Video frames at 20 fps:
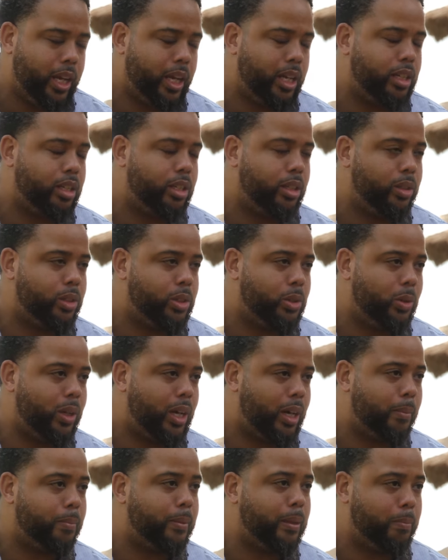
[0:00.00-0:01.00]
can do to
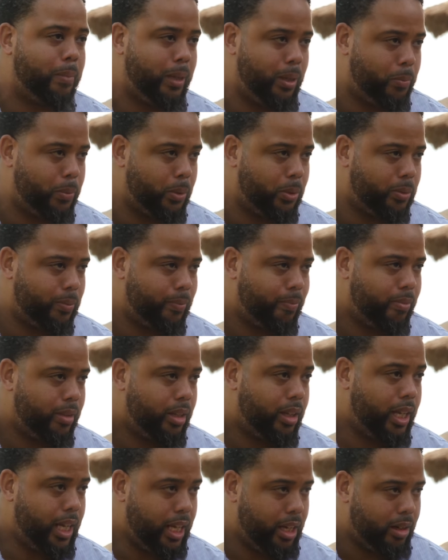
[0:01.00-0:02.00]
help the people
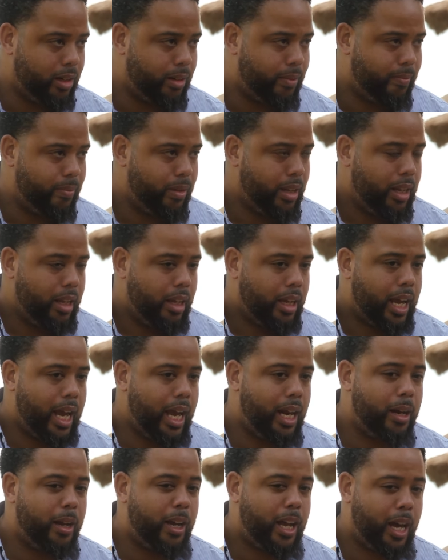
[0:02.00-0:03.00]
here
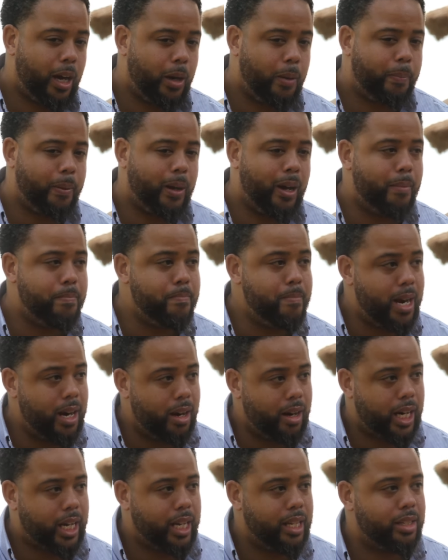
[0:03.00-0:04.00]
and to help
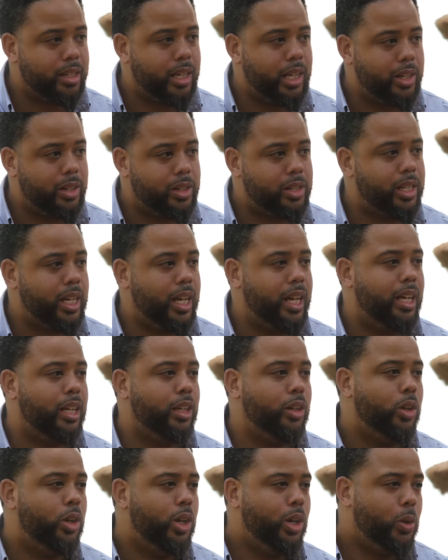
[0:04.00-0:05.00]
Americans
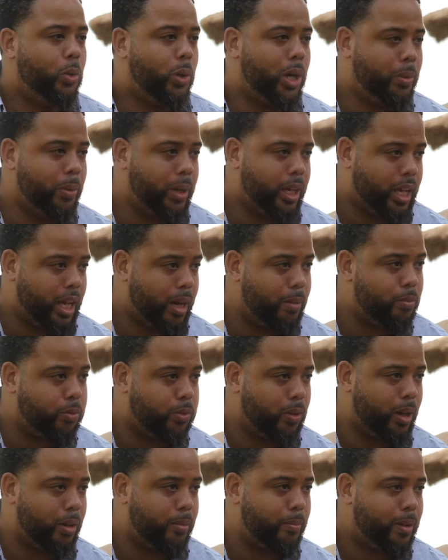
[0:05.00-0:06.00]
understand where we come
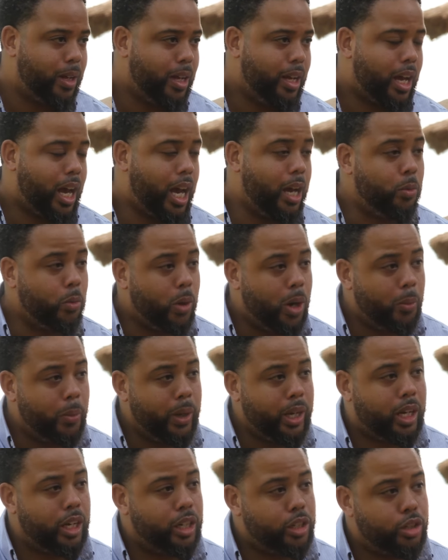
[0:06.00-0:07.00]
from and what
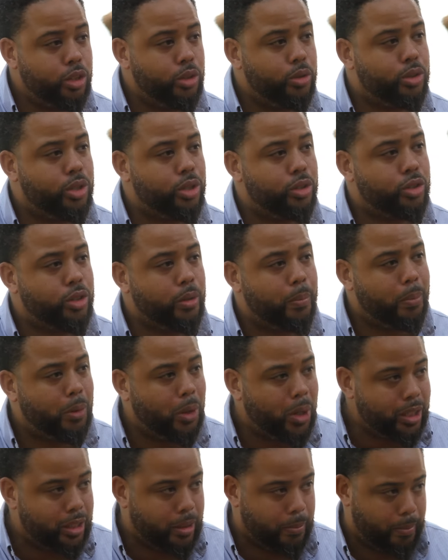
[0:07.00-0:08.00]
we could do to
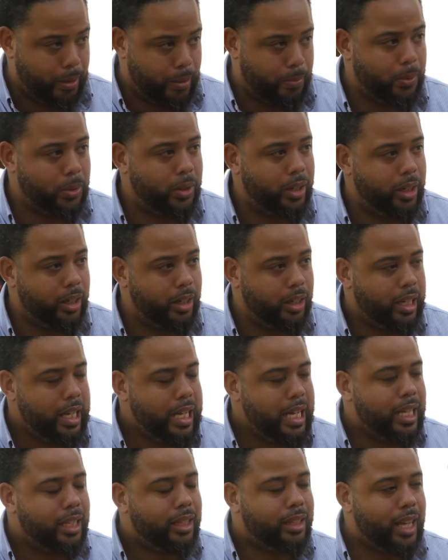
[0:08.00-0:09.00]
support the people here.
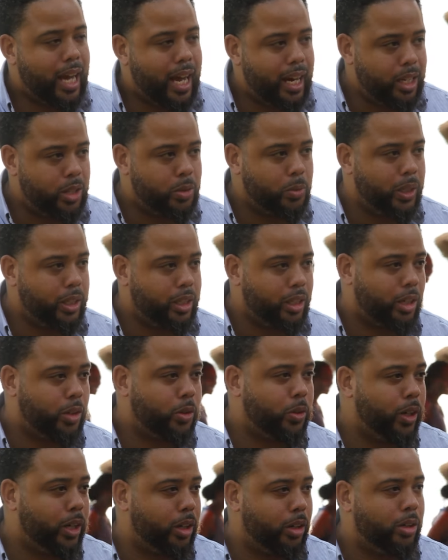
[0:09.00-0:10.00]
That is what the
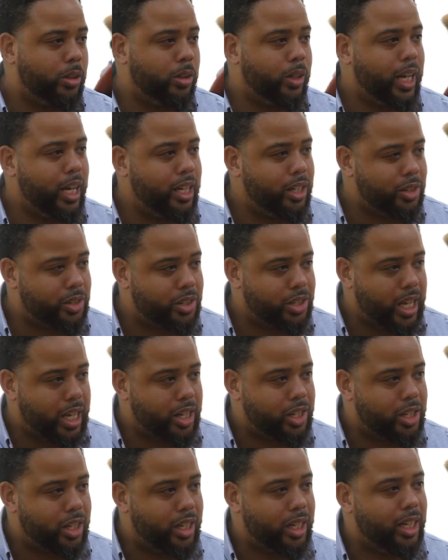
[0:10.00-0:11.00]
critical
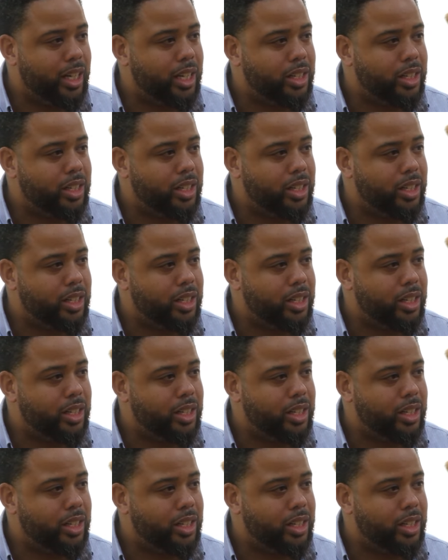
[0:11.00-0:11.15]
intersection and